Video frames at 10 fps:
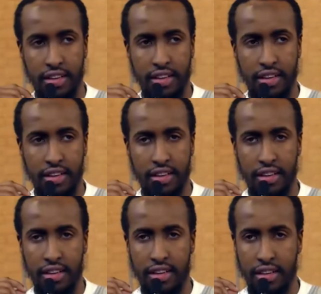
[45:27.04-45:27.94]

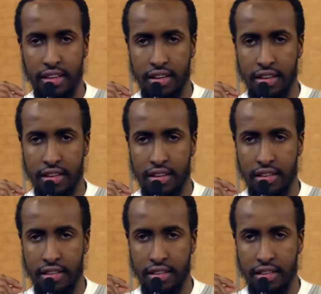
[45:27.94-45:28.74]
No one is speaking in this clip.